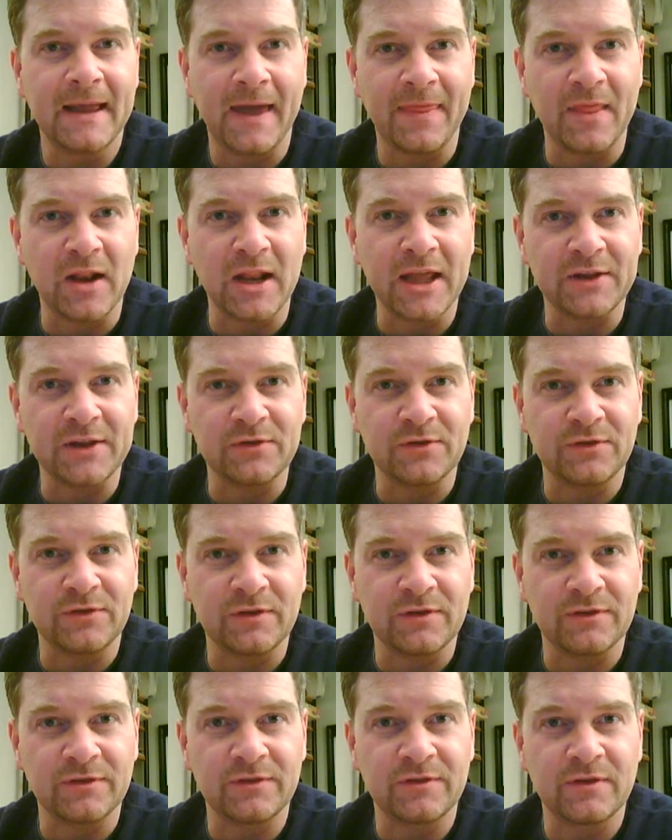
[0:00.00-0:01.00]
and the
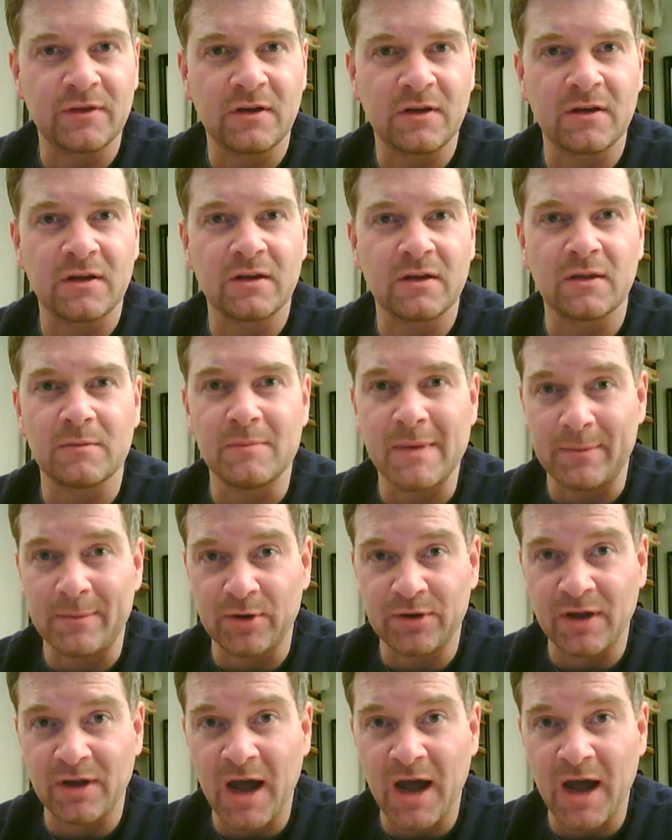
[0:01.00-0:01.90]
latencies, the memory